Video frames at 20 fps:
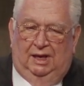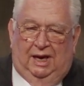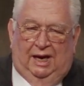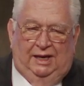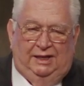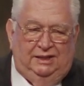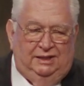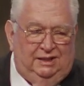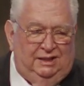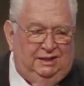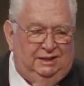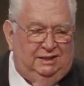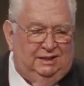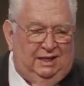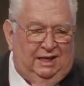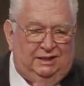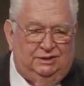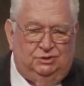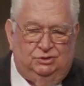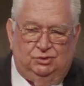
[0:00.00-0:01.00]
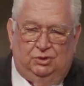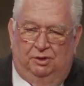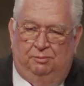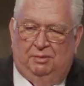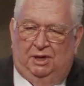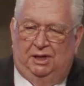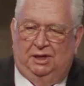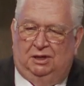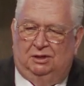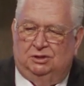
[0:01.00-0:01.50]
I need that joy.
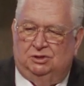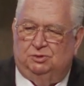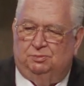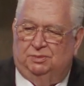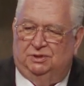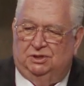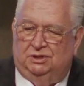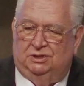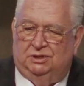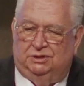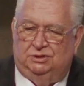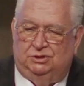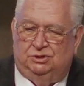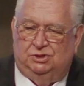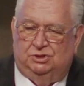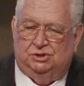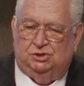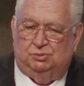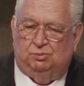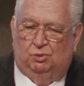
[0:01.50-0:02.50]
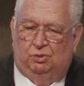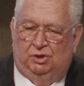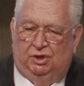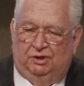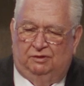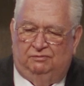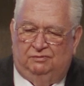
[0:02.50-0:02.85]
My heart's been touched this morning.